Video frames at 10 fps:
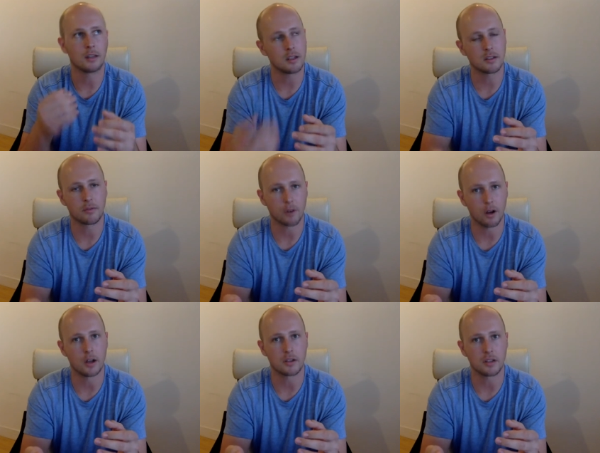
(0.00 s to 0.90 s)
least
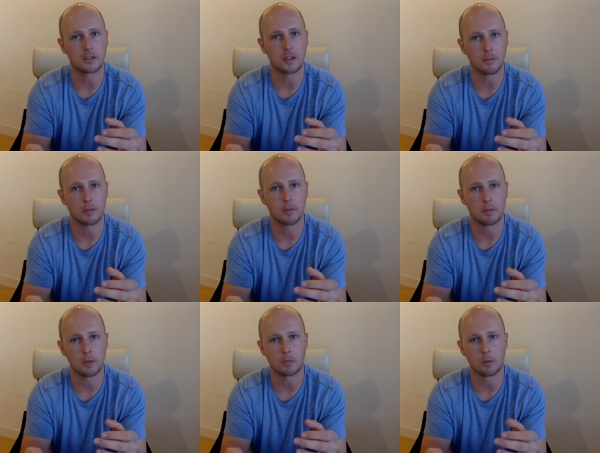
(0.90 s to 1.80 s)
for us, it seems to be
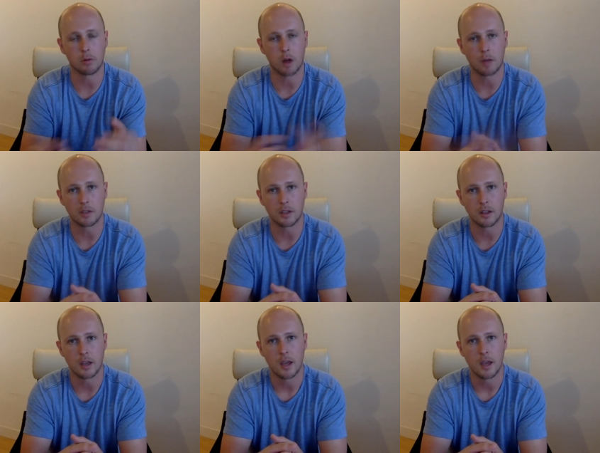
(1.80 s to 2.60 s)
much more promising